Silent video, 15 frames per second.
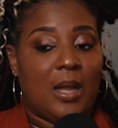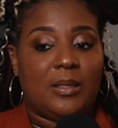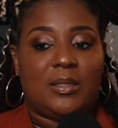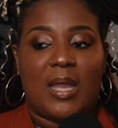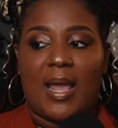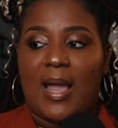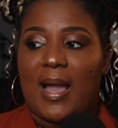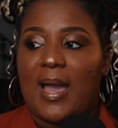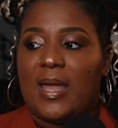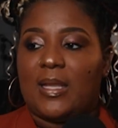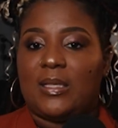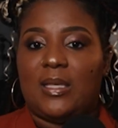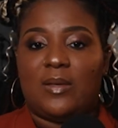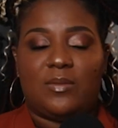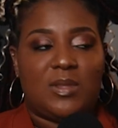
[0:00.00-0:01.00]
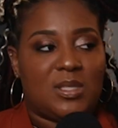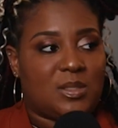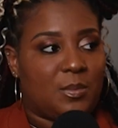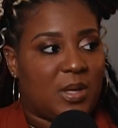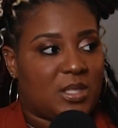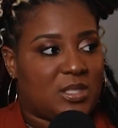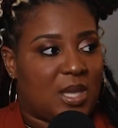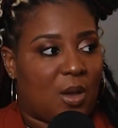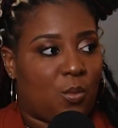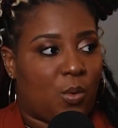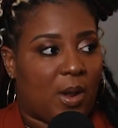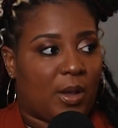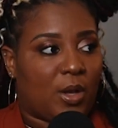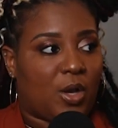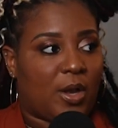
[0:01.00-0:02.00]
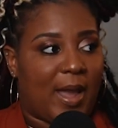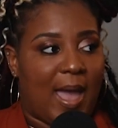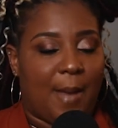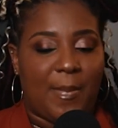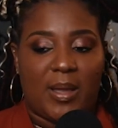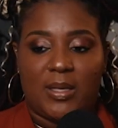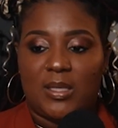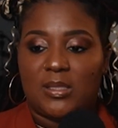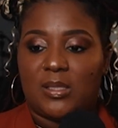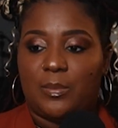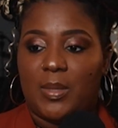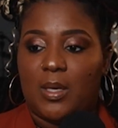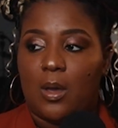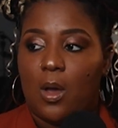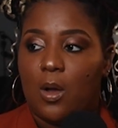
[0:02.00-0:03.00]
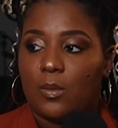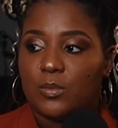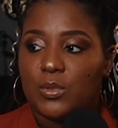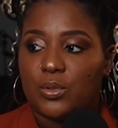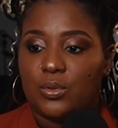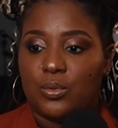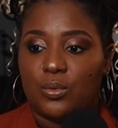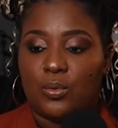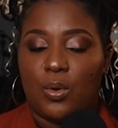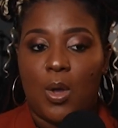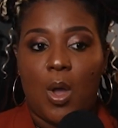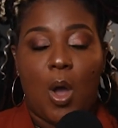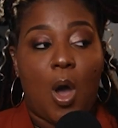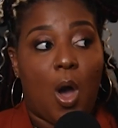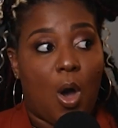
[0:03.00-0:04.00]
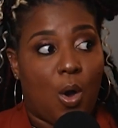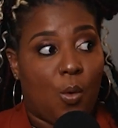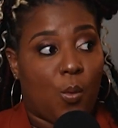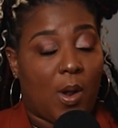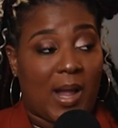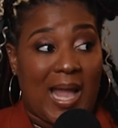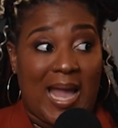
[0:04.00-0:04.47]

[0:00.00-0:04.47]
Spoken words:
Dang, I got to give this much at work. Crap, I need to be home to do homework.